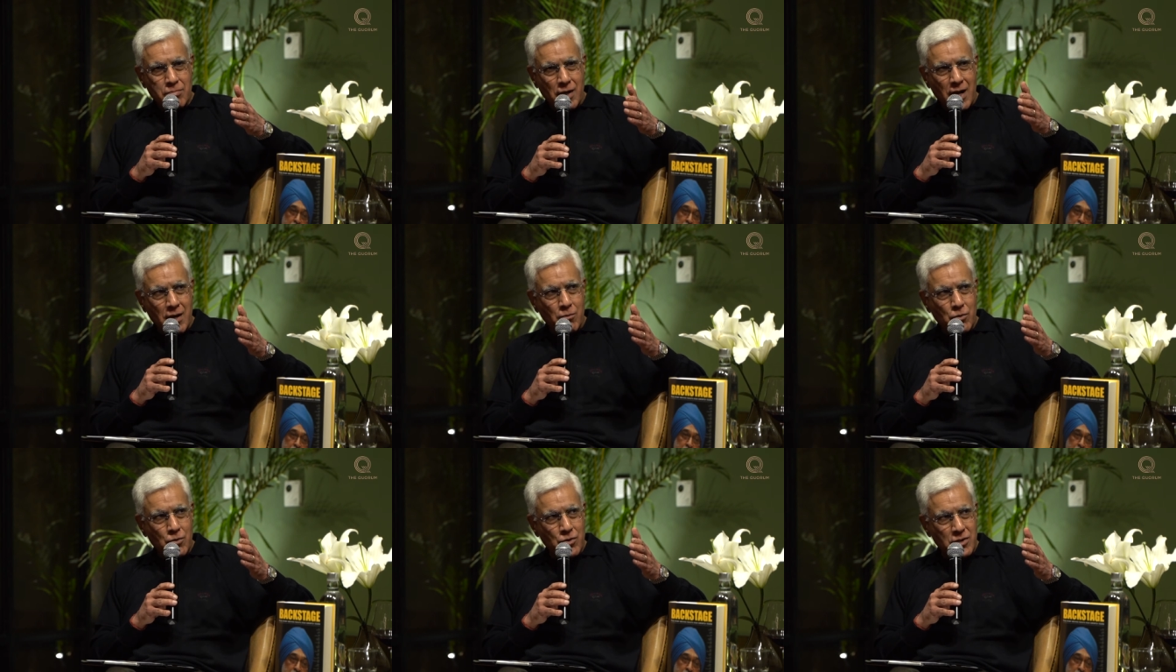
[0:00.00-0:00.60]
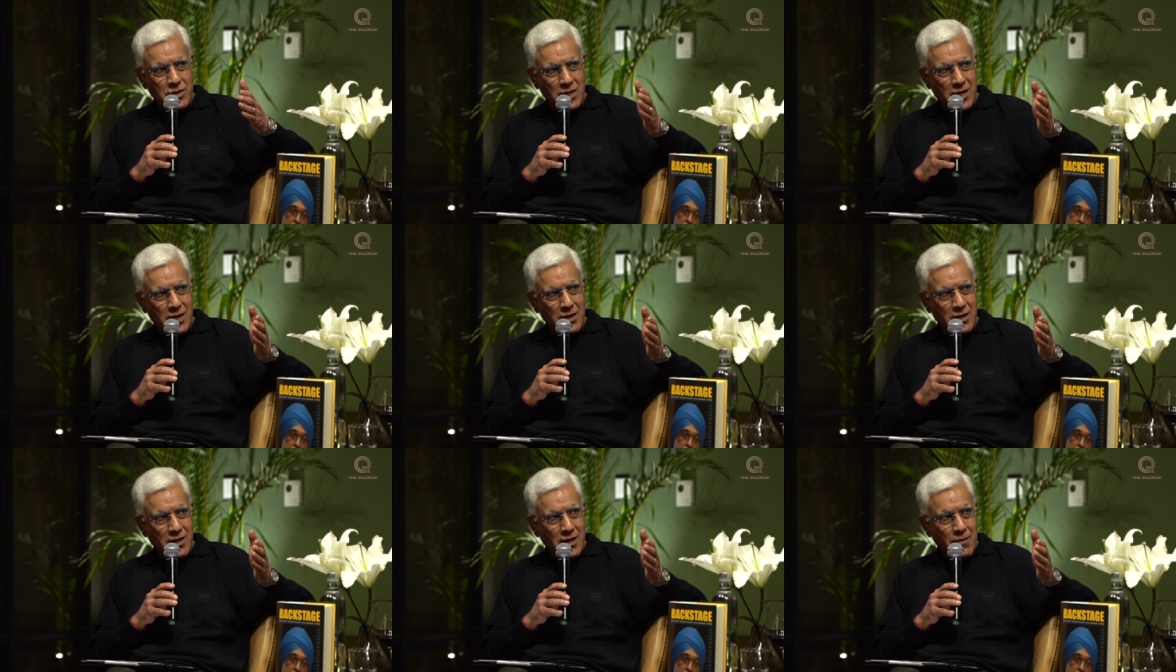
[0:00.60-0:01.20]
but I would
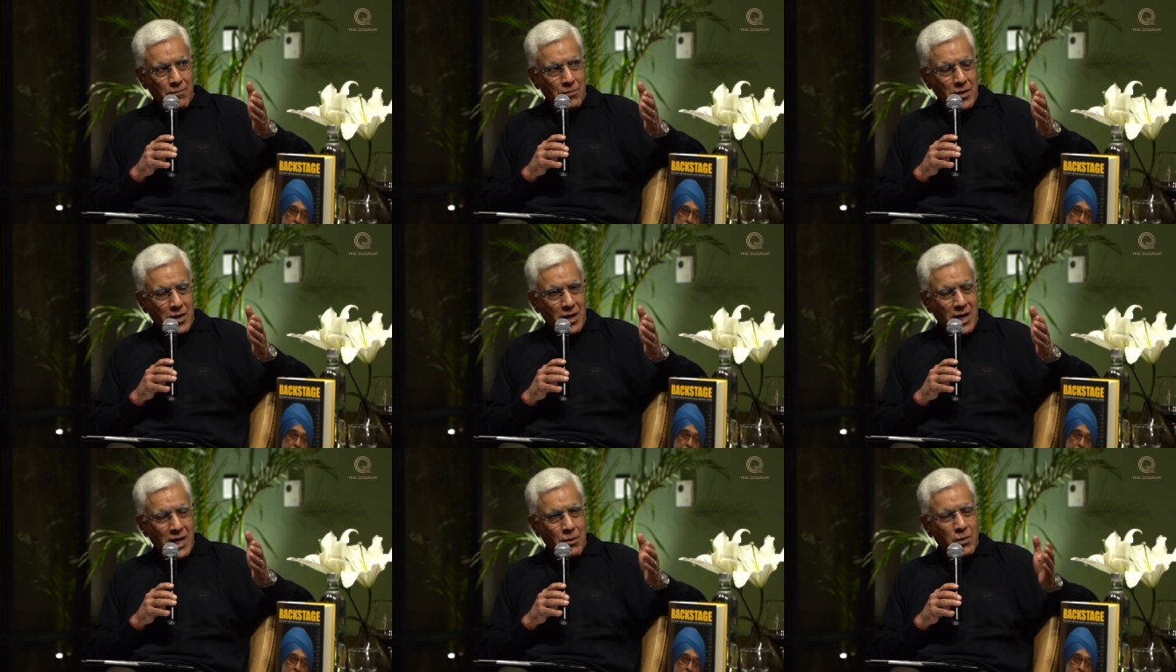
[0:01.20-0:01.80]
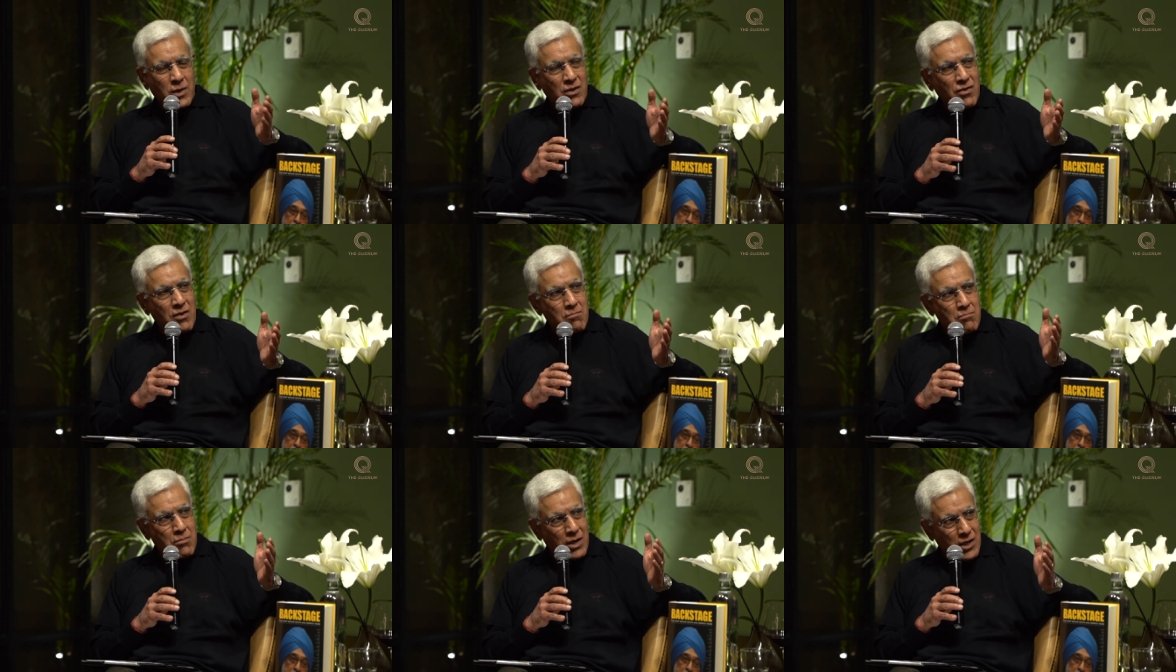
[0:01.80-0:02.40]
resign, he would
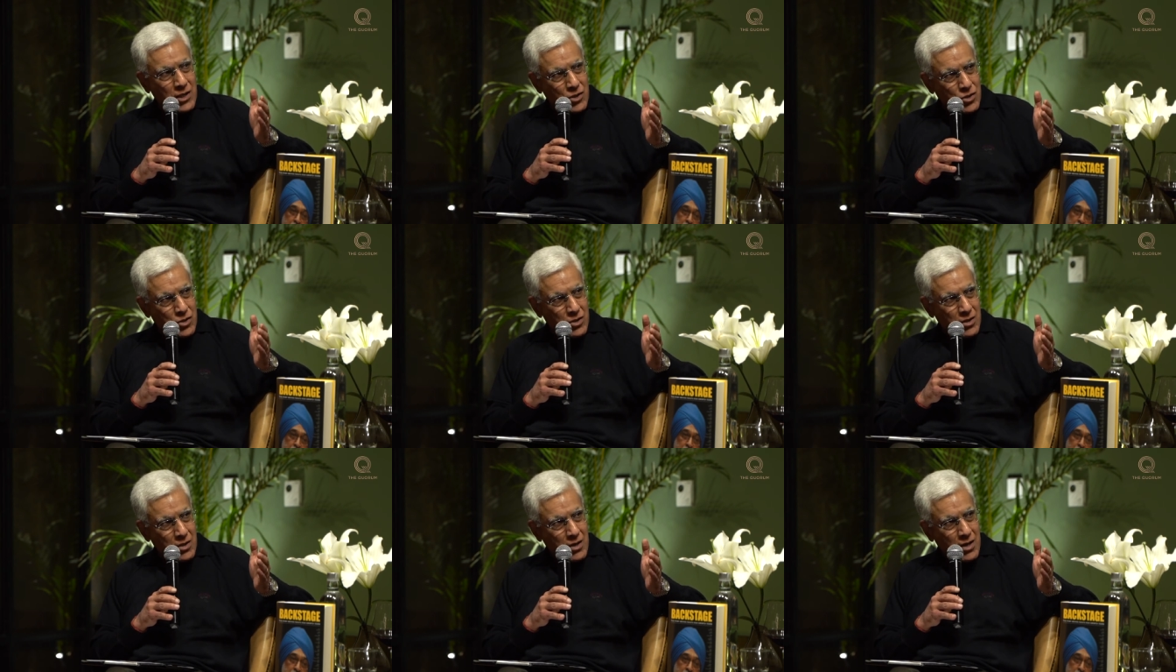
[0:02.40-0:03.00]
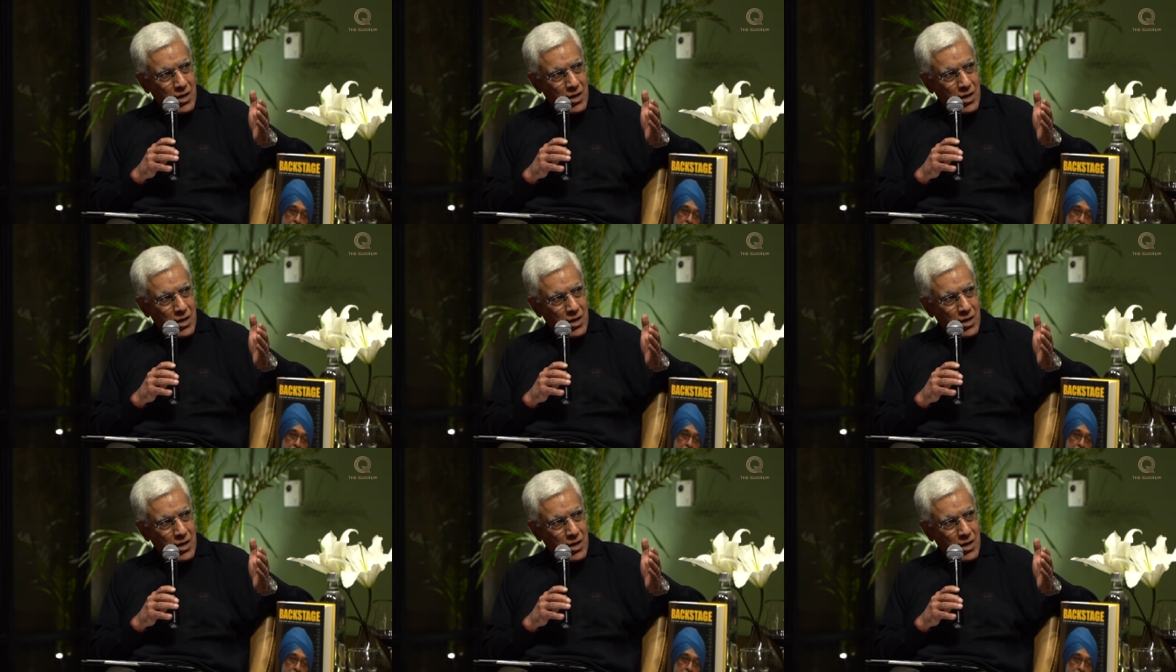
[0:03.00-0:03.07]
have emerged